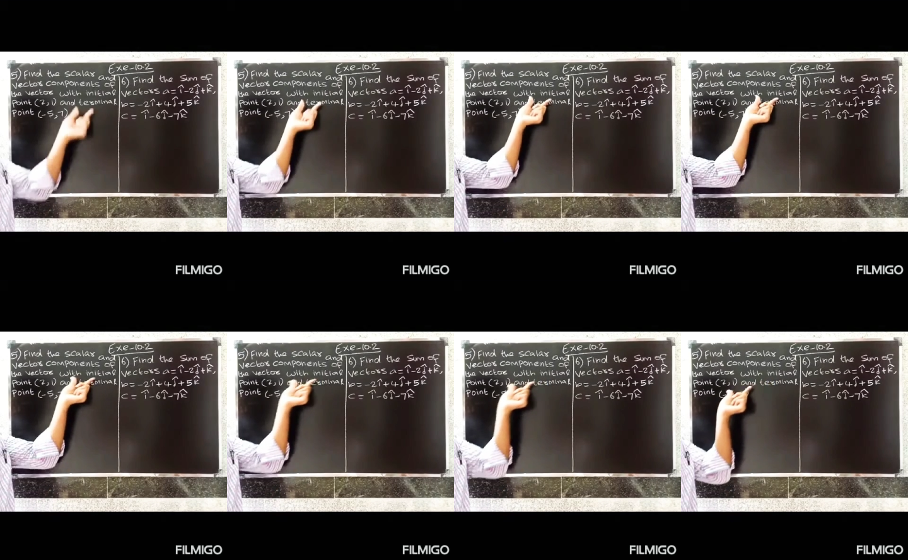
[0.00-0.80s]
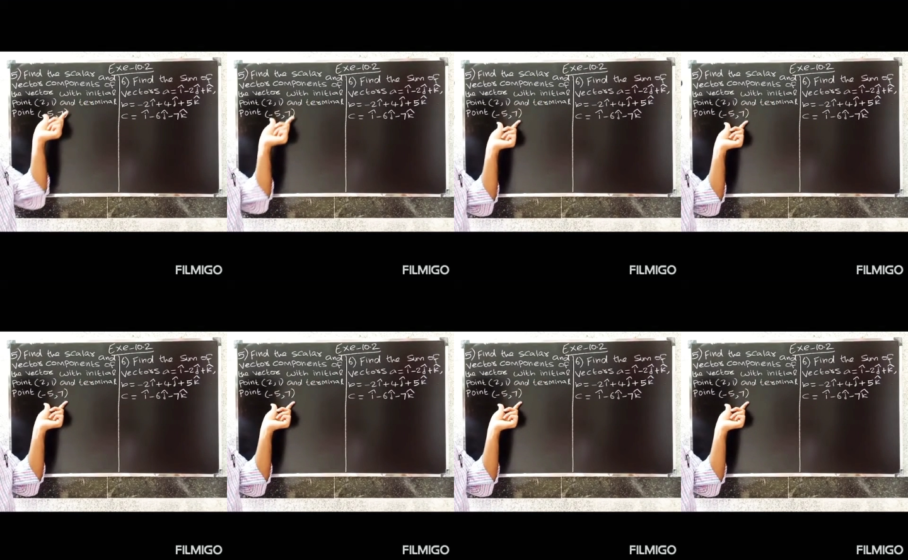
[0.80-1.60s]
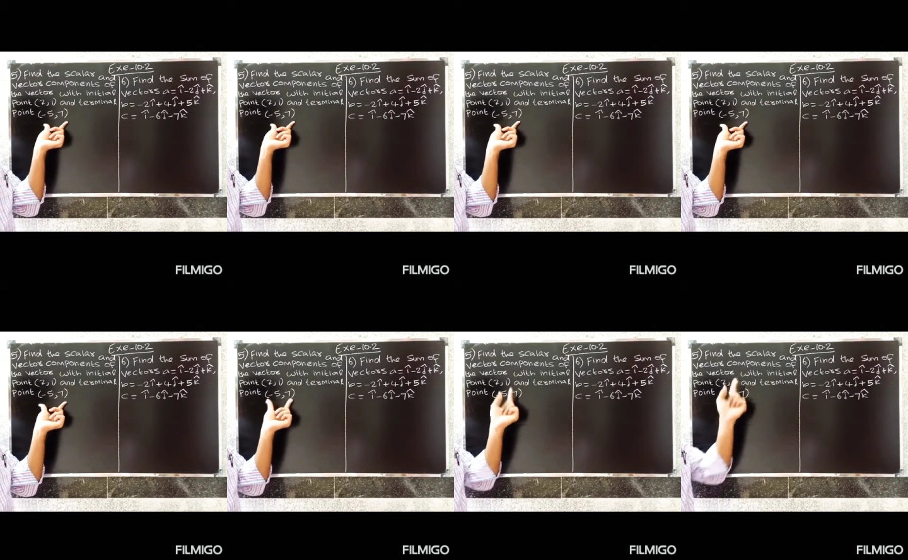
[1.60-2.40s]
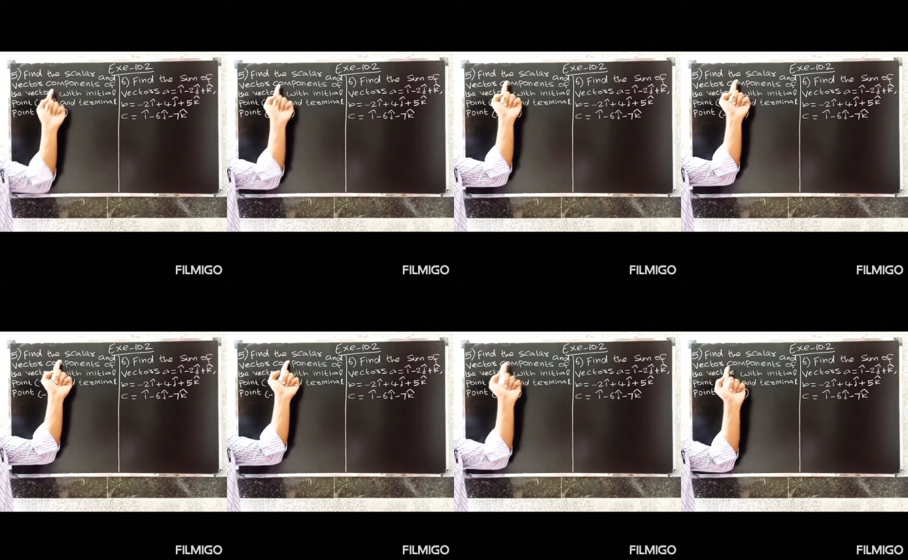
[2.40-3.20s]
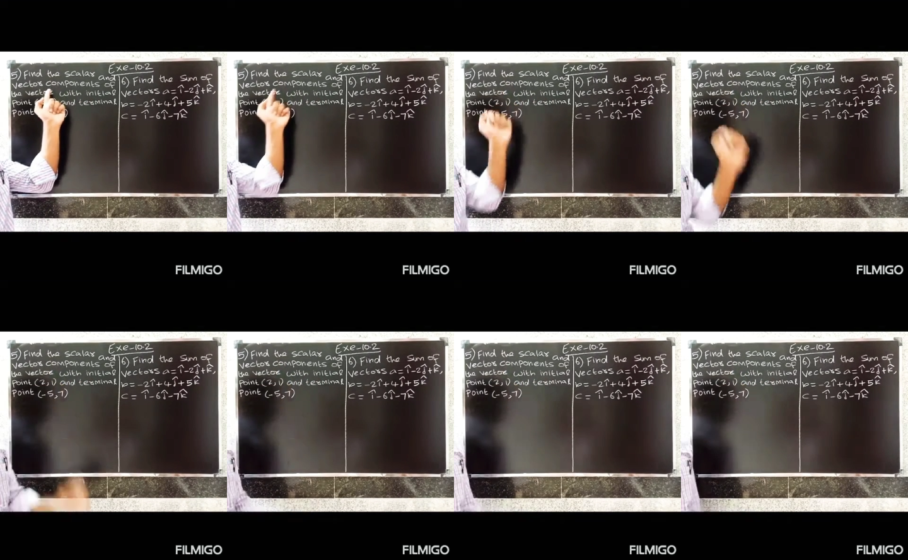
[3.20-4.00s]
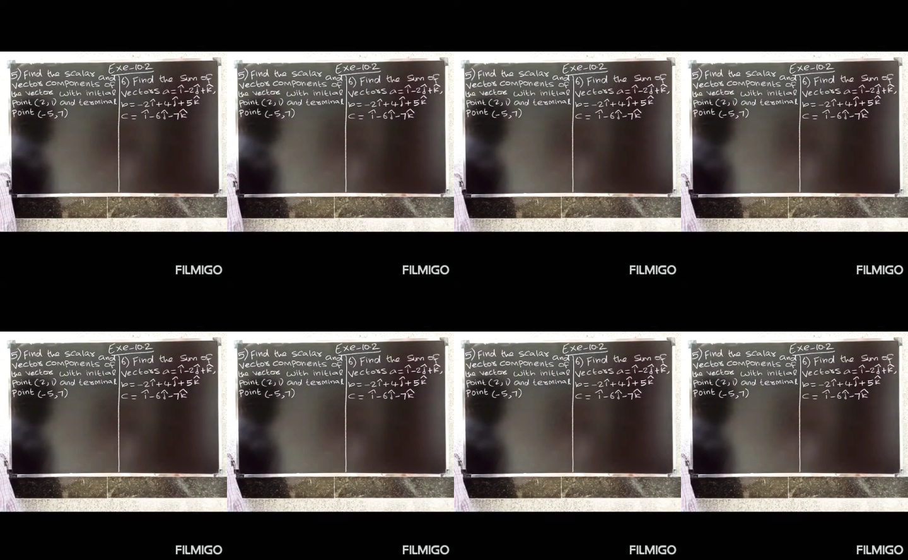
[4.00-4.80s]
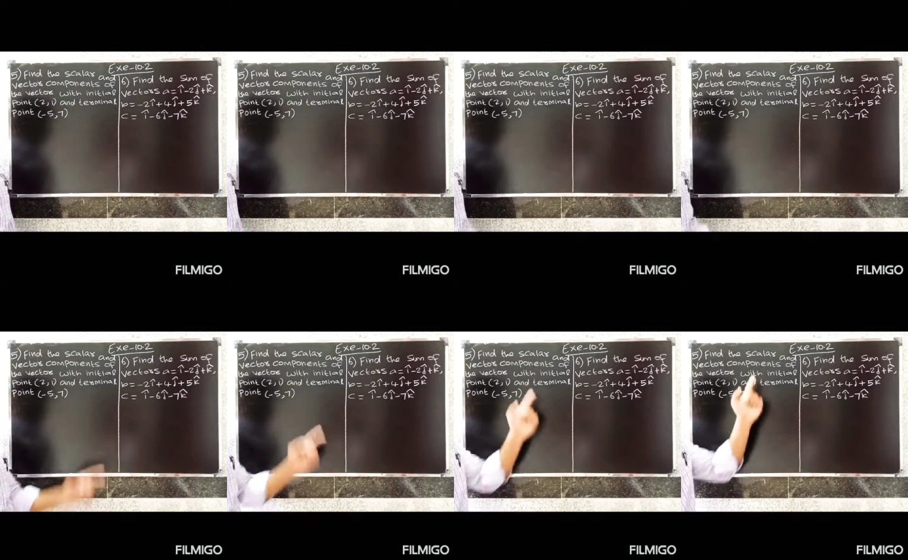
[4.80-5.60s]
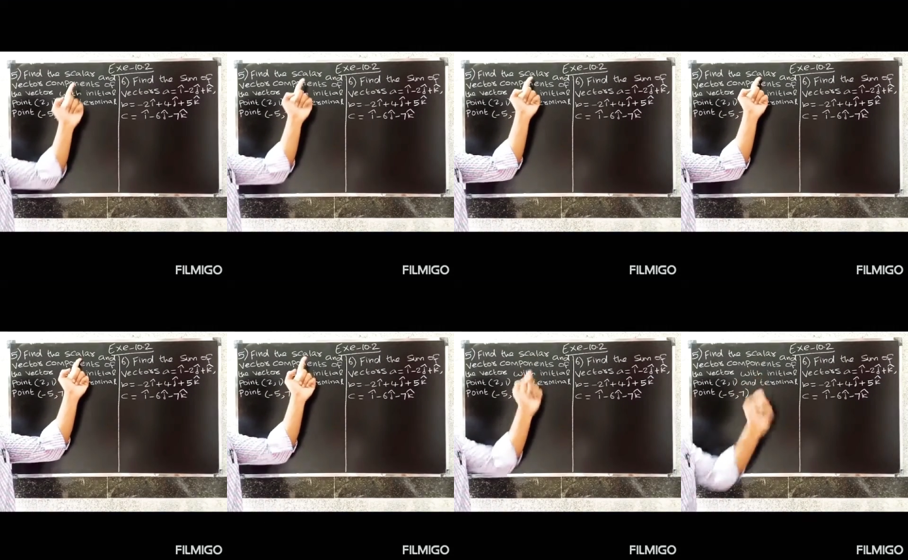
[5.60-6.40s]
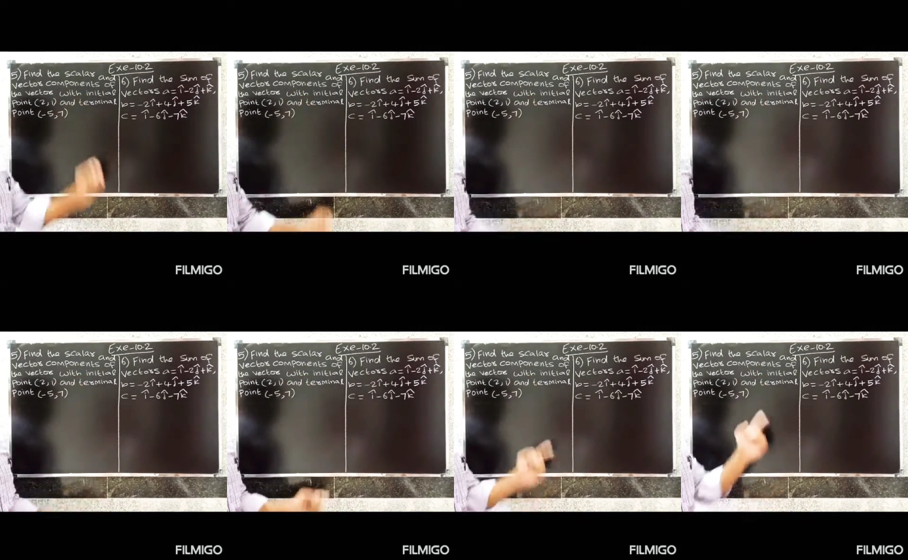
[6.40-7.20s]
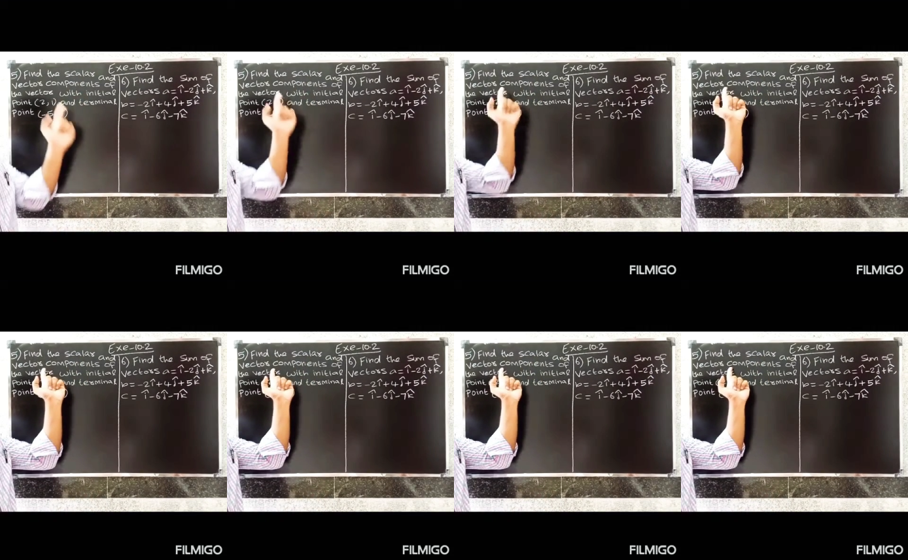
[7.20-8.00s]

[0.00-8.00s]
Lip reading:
Nobody's mouth can be seen.